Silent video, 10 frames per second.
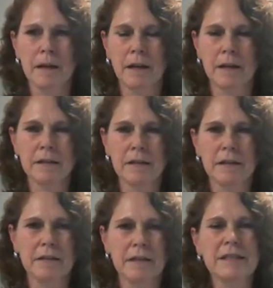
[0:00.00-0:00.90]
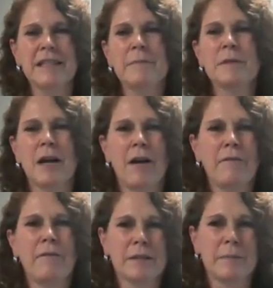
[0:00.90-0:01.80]
And this seems
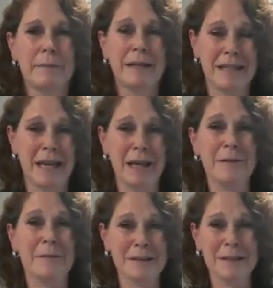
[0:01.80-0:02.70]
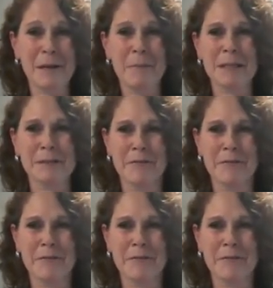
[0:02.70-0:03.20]
obvious, but I'm going to tell you that sleep is a